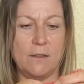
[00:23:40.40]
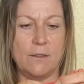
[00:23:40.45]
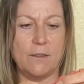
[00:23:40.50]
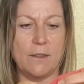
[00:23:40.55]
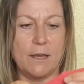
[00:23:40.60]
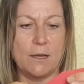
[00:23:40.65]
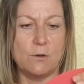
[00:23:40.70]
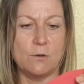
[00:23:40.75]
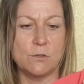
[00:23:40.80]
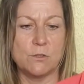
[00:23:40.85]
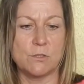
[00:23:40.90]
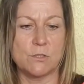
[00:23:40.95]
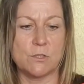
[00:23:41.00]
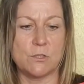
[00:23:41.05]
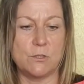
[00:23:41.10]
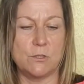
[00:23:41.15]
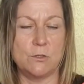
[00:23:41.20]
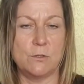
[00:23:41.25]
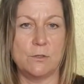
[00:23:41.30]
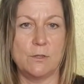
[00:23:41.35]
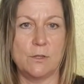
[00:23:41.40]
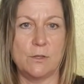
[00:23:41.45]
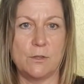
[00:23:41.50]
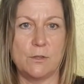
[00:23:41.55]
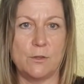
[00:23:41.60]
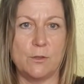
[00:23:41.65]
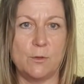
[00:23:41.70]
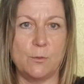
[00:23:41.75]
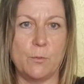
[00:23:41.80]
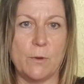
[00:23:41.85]
that onto
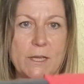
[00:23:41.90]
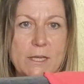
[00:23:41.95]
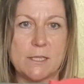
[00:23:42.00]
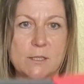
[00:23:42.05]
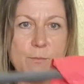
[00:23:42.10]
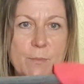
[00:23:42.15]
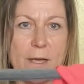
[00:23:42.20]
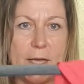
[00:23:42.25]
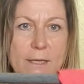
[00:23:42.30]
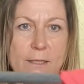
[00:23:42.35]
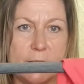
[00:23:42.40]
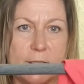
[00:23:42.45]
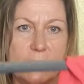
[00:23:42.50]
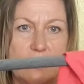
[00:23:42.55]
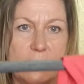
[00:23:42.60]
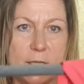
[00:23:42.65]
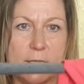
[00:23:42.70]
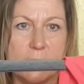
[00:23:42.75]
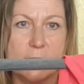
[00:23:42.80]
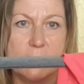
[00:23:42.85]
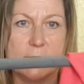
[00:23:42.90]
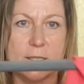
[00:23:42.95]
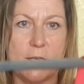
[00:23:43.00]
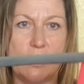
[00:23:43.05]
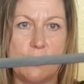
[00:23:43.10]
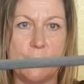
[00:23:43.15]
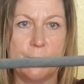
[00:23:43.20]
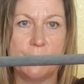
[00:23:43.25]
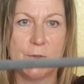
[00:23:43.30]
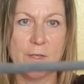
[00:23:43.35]
the waistband like
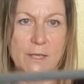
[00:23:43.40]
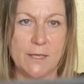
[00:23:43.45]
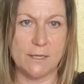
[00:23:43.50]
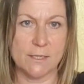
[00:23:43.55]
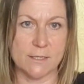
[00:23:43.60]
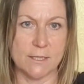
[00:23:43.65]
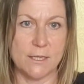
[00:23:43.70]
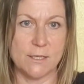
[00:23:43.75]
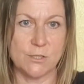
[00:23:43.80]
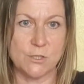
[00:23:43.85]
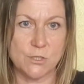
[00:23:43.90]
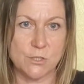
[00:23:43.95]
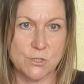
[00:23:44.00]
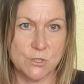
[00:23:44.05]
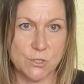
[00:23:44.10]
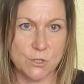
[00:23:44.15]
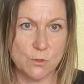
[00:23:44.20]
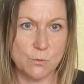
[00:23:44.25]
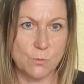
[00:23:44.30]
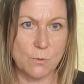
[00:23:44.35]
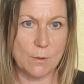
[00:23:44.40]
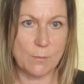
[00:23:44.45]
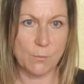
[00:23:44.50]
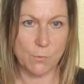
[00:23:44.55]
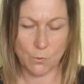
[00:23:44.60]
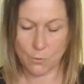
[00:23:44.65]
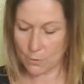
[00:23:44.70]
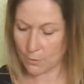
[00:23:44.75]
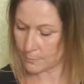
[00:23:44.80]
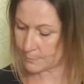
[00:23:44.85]
so. So let's just do one
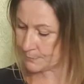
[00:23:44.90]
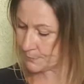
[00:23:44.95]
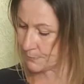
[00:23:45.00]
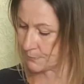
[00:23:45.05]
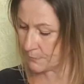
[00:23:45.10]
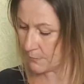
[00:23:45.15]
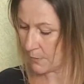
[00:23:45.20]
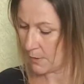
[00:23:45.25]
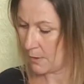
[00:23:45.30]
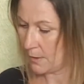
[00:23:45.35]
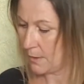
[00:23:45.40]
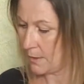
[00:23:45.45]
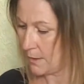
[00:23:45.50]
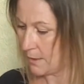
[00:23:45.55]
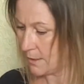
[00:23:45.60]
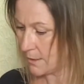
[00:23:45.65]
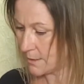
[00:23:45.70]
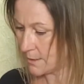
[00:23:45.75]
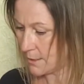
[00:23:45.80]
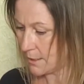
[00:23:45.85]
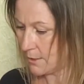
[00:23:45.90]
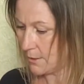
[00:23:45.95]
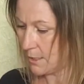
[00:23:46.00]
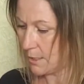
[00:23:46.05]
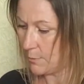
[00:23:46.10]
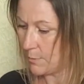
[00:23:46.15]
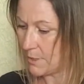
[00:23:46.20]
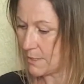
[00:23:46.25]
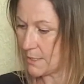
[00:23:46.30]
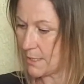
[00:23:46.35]
more. So
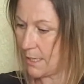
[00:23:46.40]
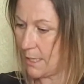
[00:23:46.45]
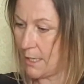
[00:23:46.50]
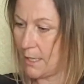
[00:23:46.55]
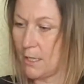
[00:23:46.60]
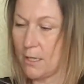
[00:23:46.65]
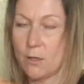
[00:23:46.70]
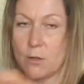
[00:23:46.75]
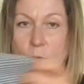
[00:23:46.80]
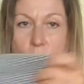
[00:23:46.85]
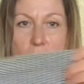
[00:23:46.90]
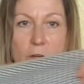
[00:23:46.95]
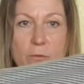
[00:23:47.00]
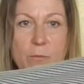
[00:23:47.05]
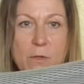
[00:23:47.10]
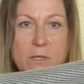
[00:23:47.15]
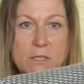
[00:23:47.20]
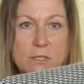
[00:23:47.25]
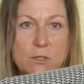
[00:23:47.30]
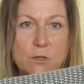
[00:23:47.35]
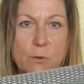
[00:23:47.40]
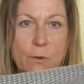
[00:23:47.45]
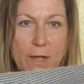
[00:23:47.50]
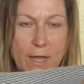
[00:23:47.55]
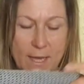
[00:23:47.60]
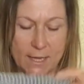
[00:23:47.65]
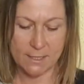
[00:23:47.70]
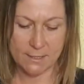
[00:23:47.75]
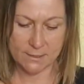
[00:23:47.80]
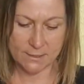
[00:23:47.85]
let me take one of my
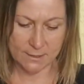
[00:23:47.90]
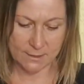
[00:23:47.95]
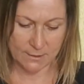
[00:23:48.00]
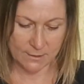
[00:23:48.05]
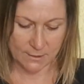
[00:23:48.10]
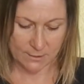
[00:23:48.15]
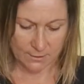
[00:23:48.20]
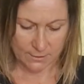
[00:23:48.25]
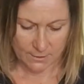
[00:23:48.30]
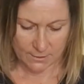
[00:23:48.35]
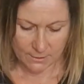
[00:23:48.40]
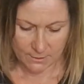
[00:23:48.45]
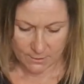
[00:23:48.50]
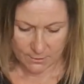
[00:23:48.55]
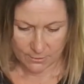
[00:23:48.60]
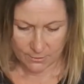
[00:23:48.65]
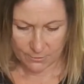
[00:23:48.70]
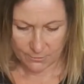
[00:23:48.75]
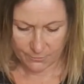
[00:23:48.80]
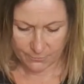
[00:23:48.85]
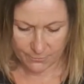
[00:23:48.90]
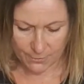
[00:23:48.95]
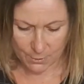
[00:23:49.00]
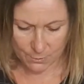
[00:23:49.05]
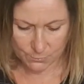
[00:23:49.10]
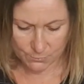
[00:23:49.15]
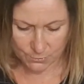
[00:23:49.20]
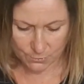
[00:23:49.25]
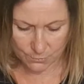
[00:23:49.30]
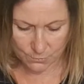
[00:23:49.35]
squares,
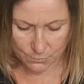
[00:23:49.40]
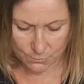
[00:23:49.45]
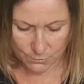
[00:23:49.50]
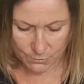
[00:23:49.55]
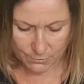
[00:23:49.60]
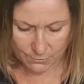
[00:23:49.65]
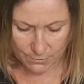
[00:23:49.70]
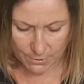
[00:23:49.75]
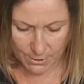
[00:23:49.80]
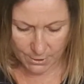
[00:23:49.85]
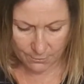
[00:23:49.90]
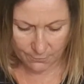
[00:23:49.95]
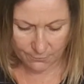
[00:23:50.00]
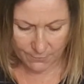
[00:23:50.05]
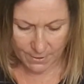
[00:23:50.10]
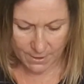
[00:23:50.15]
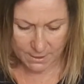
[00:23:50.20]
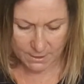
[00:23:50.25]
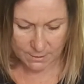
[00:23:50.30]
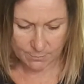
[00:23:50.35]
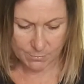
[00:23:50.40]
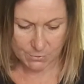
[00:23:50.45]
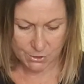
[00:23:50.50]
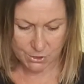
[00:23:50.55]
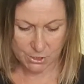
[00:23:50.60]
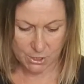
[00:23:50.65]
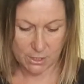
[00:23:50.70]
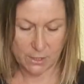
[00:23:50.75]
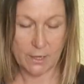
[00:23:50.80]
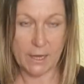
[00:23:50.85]
fold the corner over. Let me
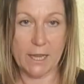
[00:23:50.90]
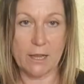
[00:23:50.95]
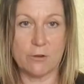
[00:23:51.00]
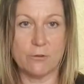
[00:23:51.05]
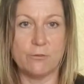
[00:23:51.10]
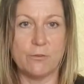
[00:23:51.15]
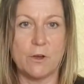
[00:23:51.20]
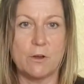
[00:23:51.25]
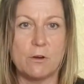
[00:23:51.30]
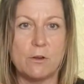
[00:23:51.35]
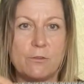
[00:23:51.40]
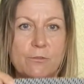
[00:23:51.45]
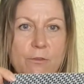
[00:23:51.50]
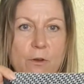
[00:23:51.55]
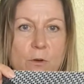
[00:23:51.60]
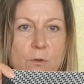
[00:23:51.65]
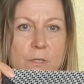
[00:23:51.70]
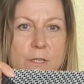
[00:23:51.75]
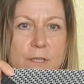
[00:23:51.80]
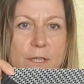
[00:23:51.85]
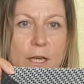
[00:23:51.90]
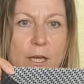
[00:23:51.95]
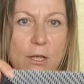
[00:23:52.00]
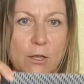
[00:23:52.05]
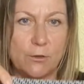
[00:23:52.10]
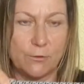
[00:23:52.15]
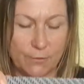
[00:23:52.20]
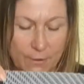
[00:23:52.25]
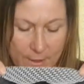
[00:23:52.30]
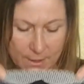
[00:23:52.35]
show you how far I've folded that
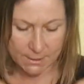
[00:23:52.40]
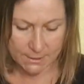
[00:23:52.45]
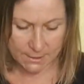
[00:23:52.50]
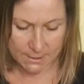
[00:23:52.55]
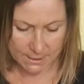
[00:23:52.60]
over.